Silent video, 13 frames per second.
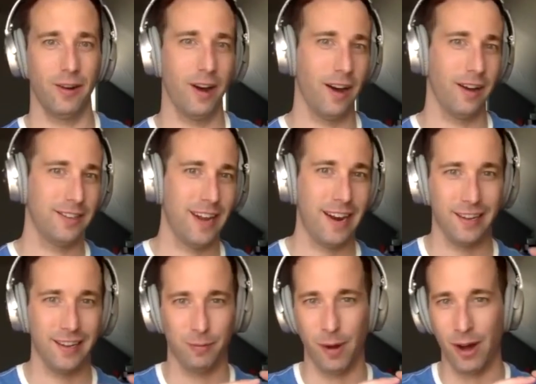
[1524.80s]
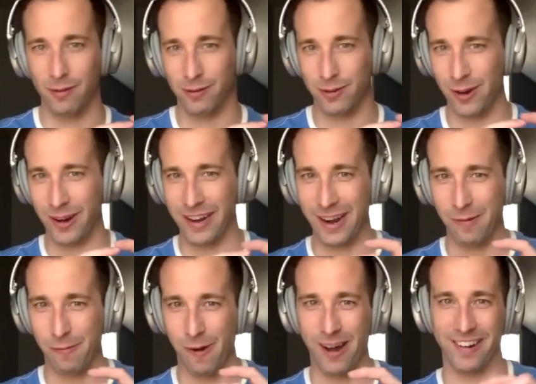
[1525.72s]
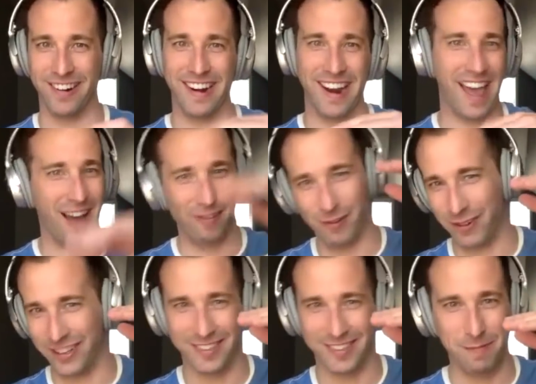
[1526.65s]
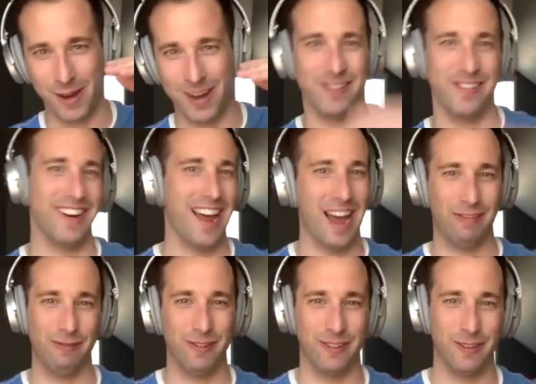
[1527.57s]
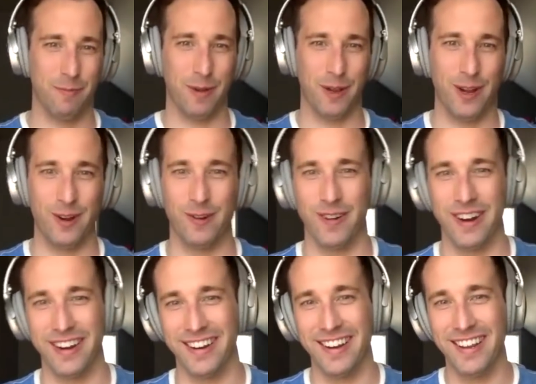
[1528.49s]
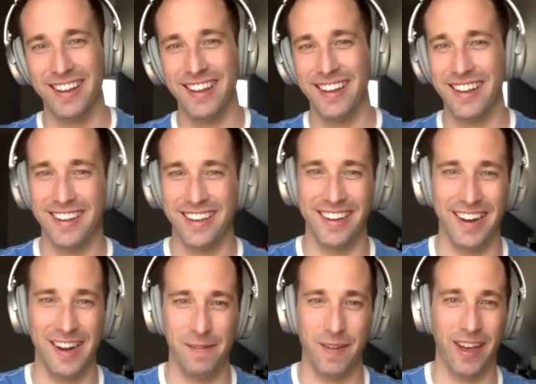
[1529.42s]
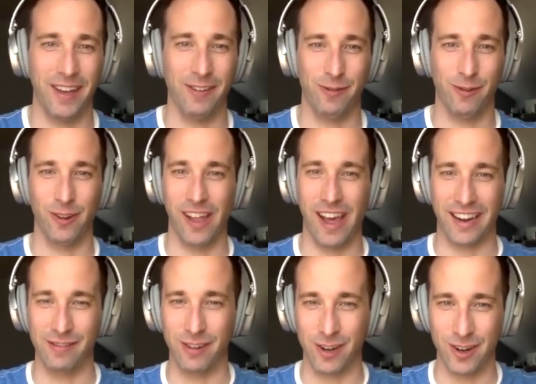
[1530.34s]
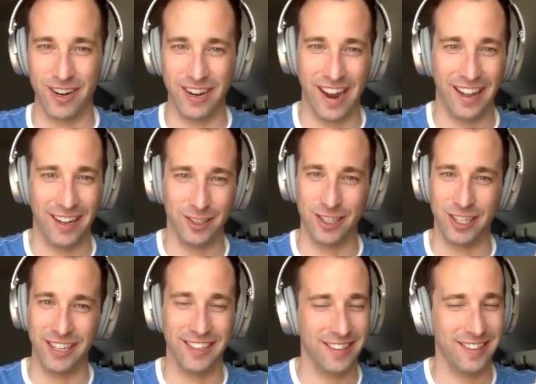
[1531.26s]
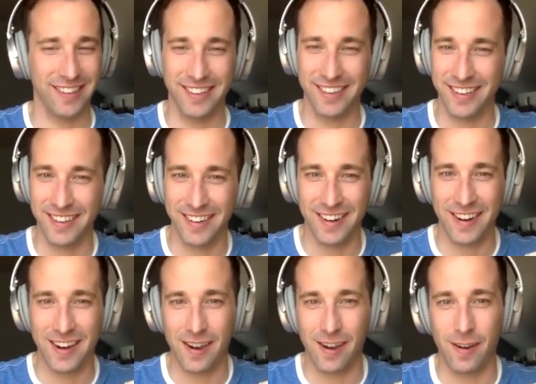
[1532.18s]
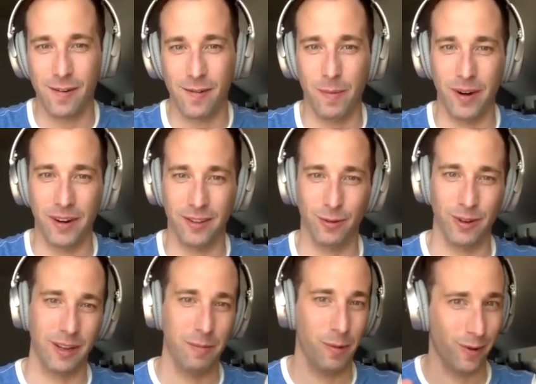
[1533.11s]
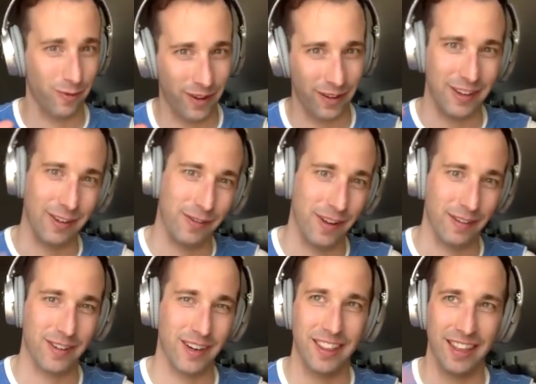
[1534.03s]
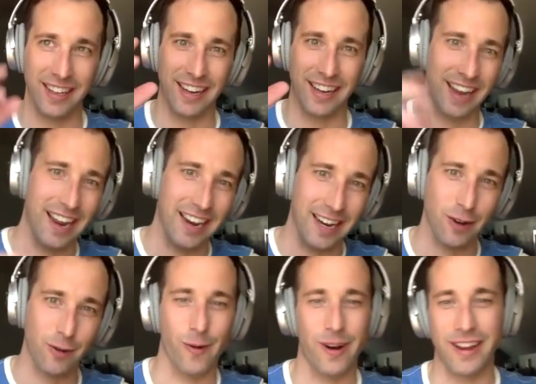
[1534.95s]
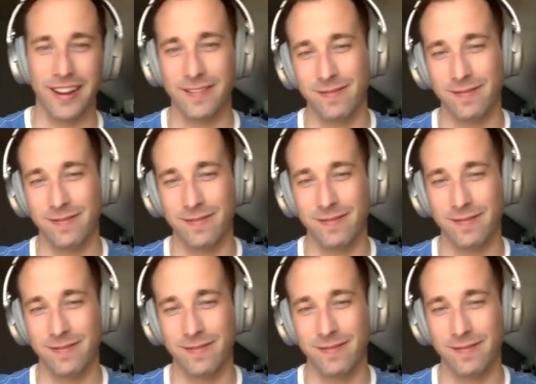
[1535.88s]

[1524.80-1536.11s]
tennis ball floating in water, and half of it's above and half of it's below, right? For lack of a good analogy, but it's really more 50-50 than like 80-20.